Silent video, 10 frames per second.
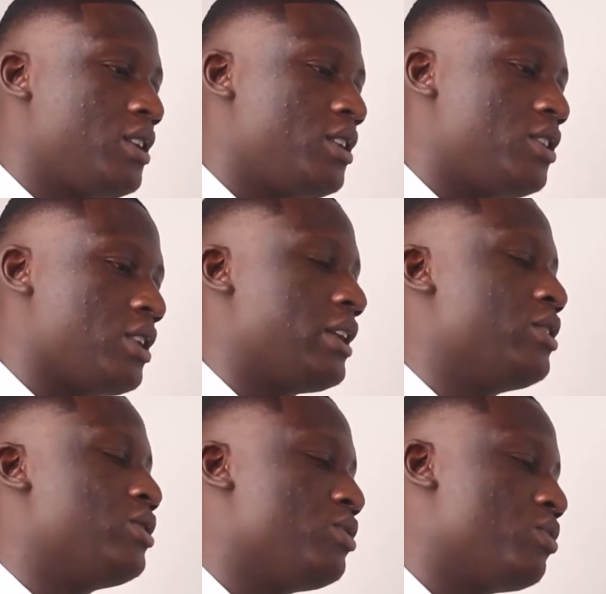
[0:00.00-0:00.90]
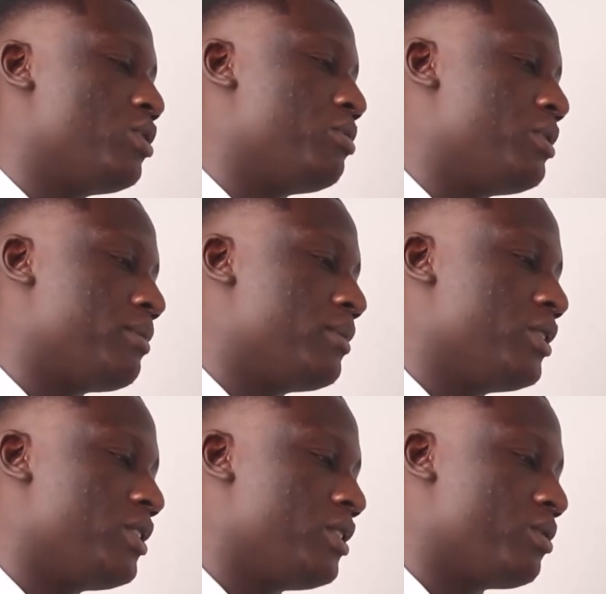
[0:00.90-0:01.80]
I know you want to make
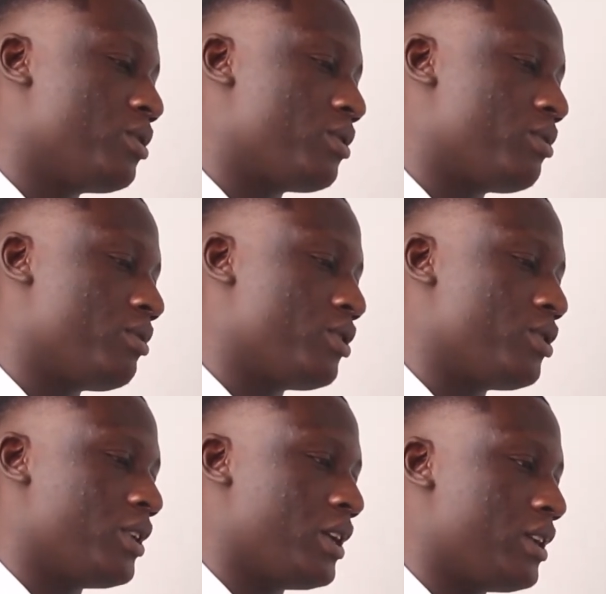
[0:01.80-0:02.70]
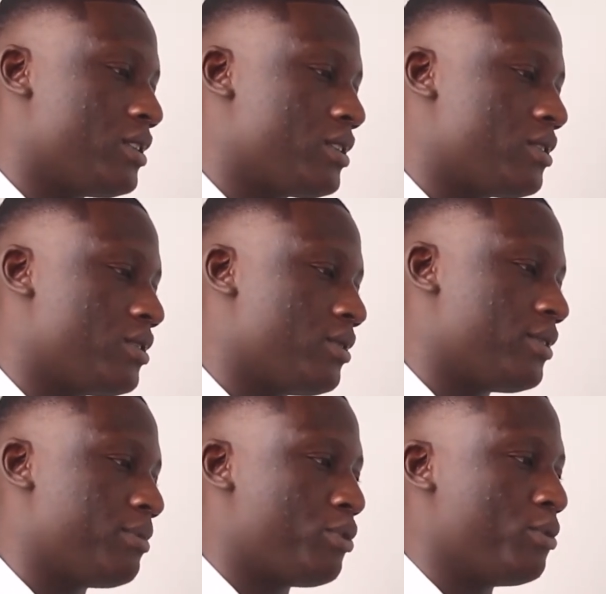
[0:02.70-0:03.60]
money, you want to run your ads, you want
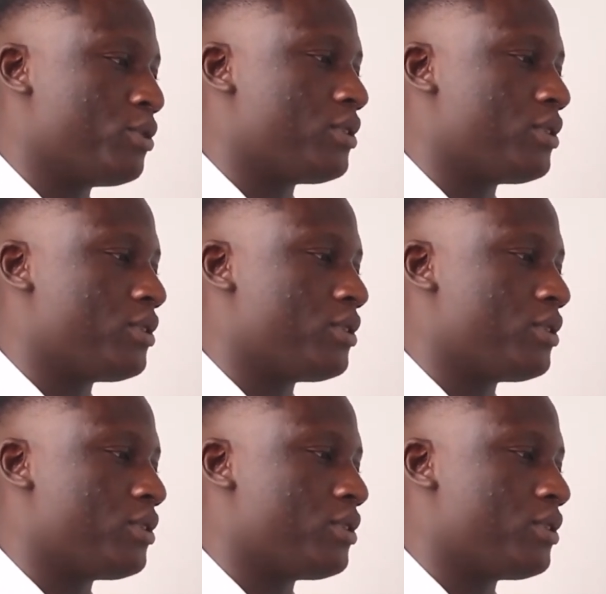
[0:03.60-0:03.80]
to promote